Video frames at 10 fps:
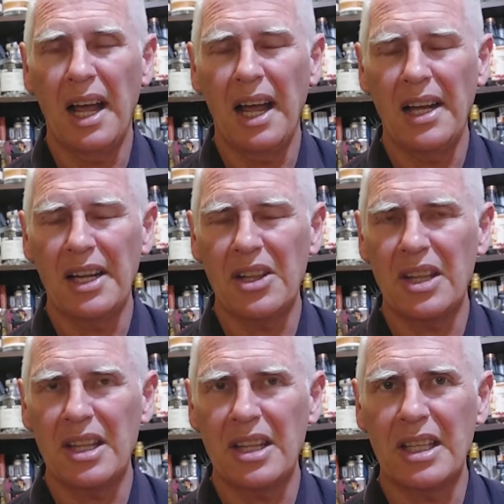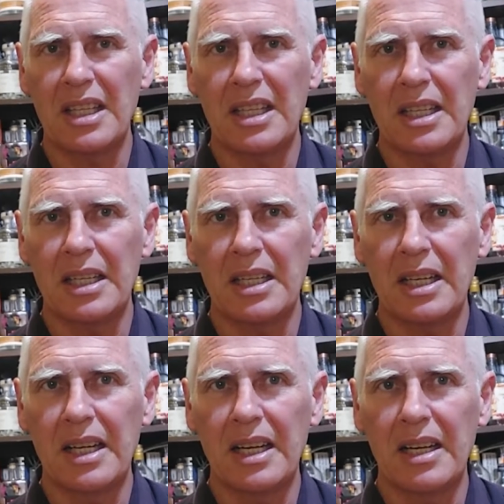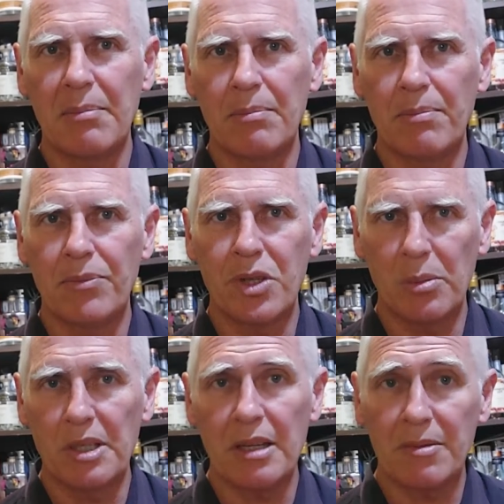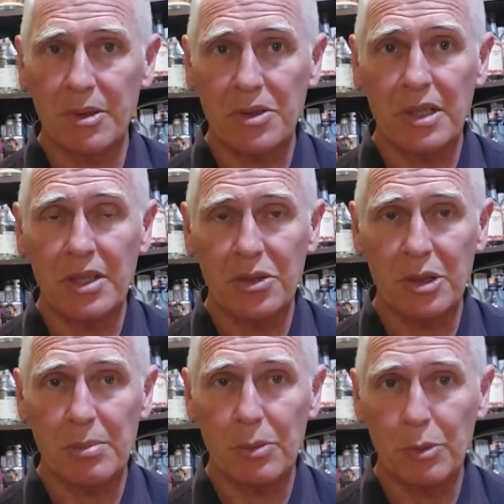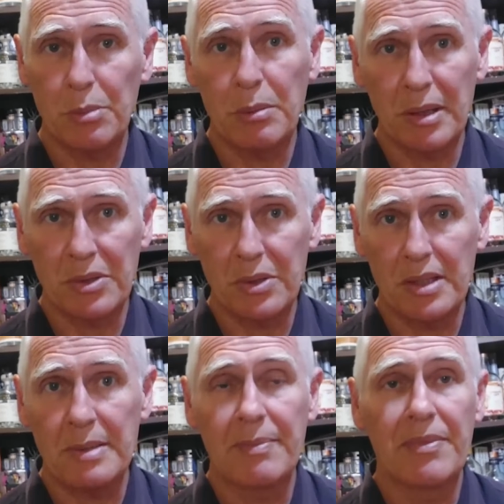And I think the common name for Australian juniper would be Muntrees.